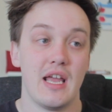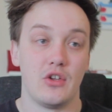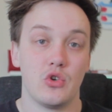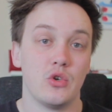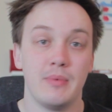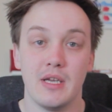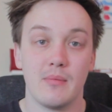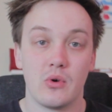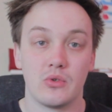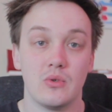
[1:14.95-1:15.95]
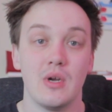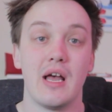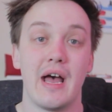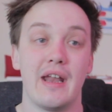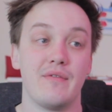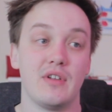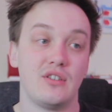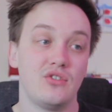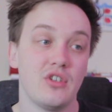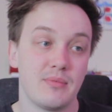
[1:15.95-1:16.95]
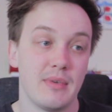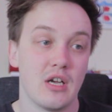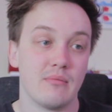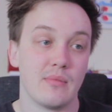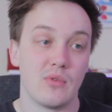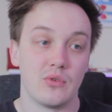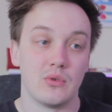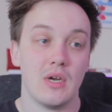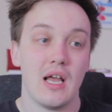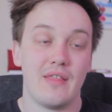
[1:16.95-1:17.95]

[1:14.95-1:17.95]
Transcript: it could be a model. And if it does become a model,